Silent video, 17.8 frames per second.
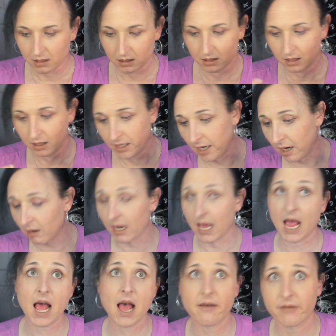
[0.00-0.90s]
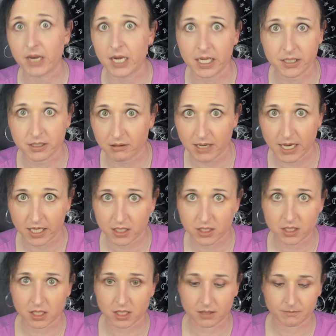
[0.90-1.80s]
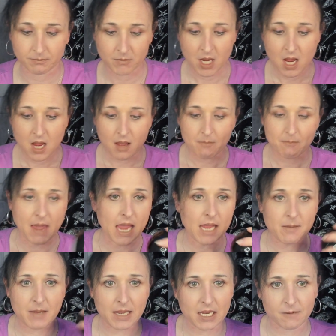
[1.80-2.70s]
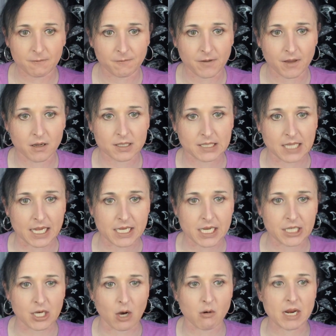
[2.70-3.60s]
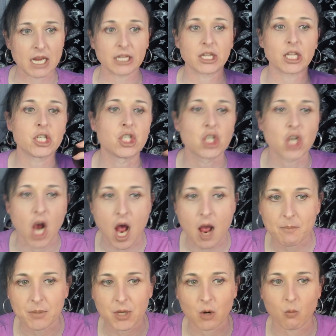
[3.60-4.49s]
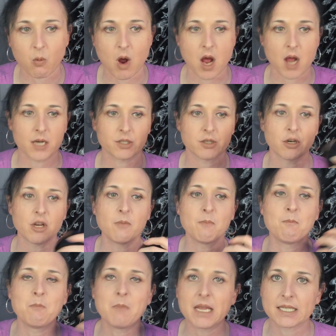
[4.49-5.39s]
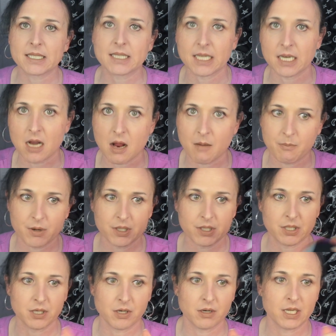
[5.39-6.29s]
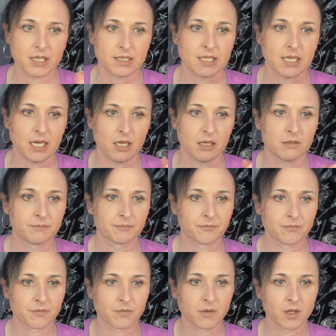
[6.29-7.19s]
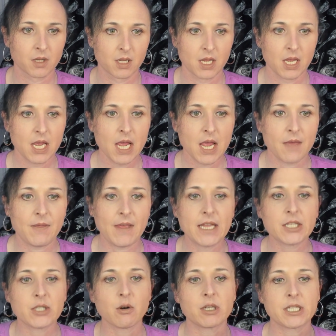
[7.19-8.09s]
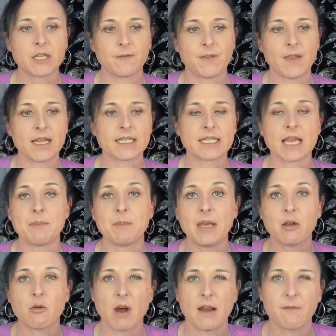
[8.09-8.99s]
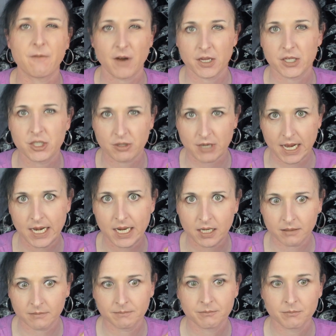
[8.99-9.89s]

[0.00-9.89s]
you don't have any direction. Maybe it feels like you don't get the job you want or you miss an opportunity. These sorts of things can be quite frustrating.